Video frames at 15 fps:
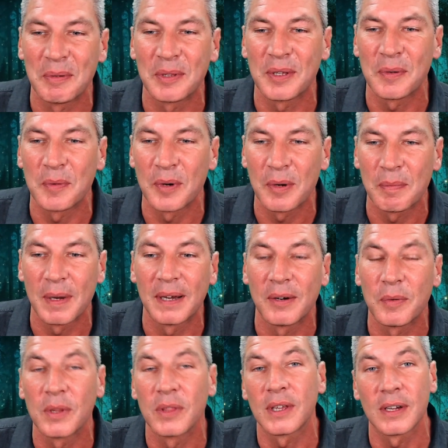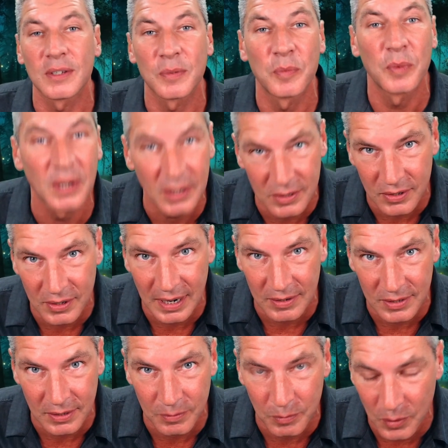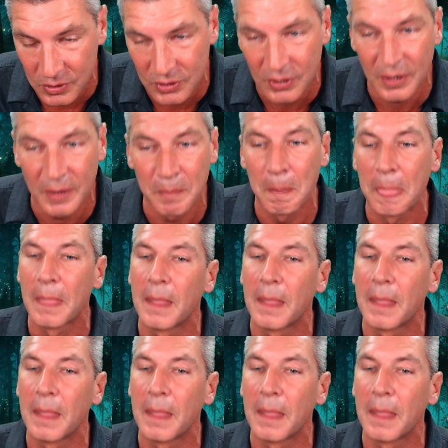I think we're on about 1,100 hours of watch time